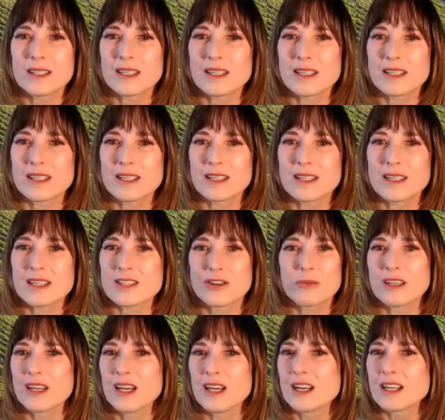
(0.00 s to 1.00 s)
is going to
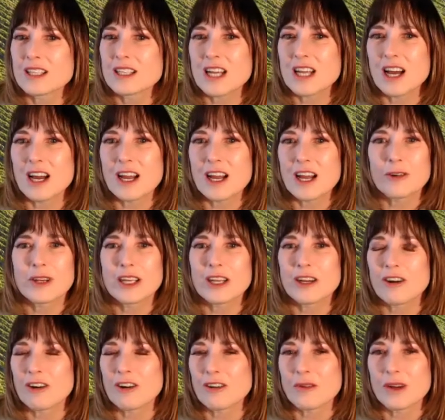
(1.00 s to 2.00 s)
be tiring,
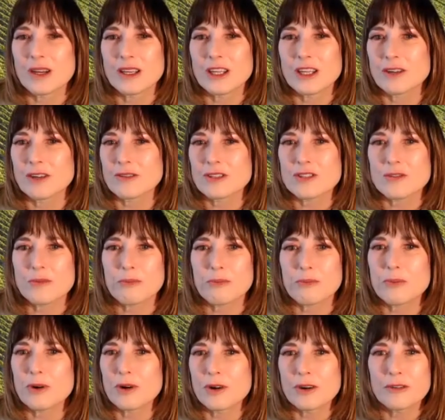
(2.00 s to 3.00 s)
or, you know, it's a
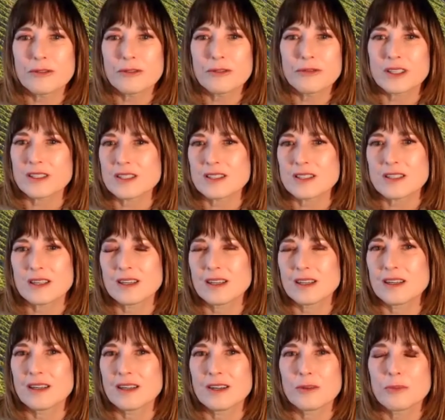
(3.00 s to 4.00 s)
perfect
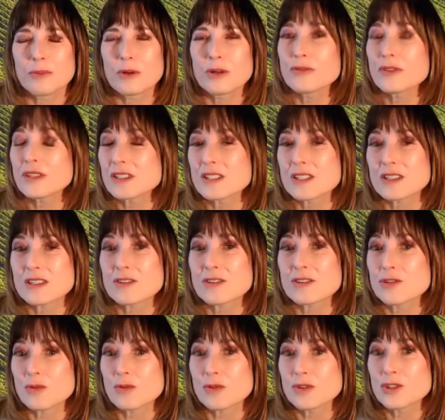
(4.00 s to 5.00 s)

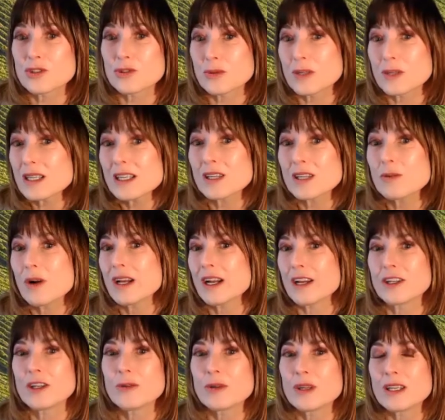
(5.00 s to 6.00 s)
drinking wine.
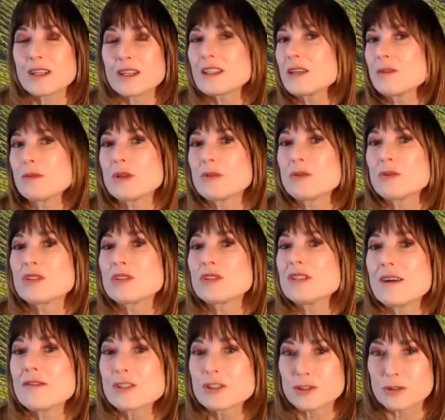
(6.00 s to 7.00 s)
I know in Italy we would
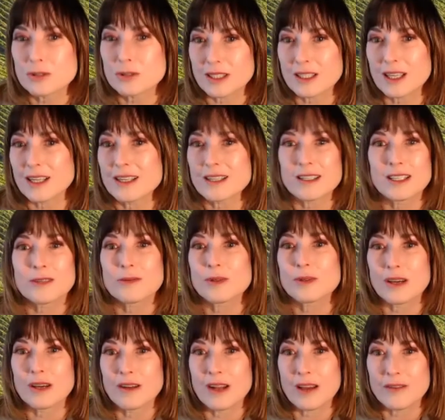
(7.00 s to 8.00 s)
never drink anything
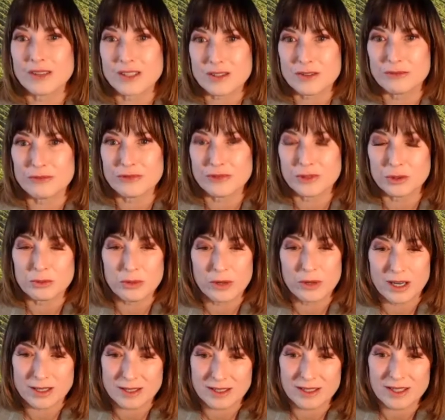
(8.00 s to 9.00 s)
without having some food
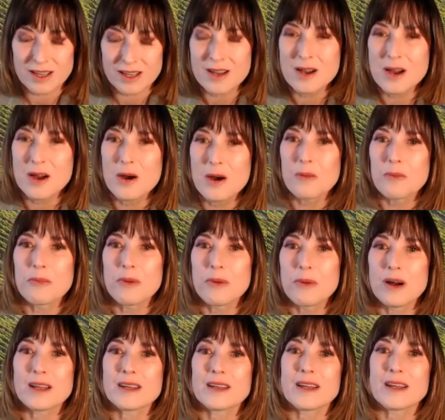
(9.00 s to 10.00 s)
present,
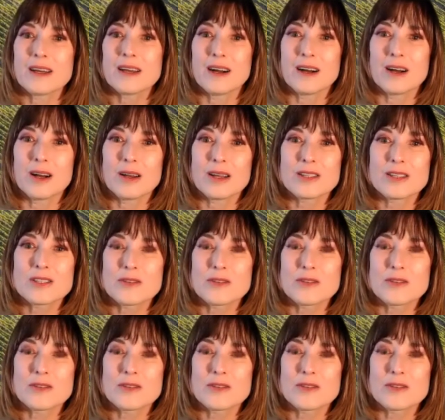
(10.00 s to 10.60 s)
but it's